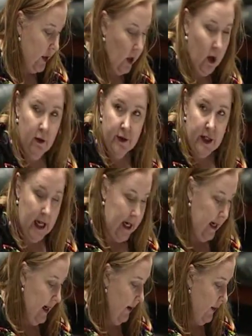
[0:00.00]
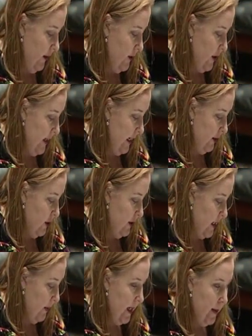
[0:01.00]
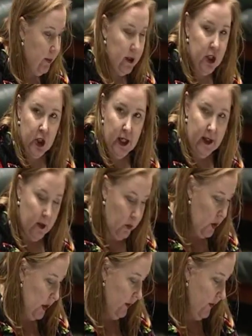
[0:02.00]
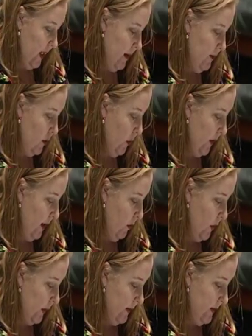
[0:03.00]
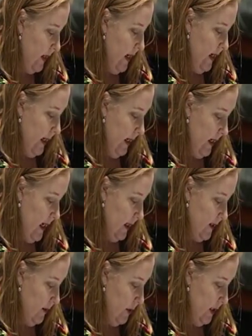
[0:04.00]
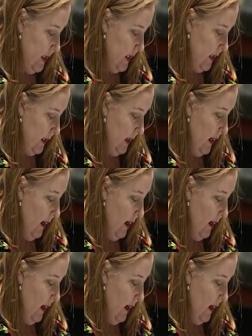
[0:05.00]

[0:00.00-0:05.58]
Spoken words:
a golf day and other donations, and we appreciate the work of them and all their workers in our community.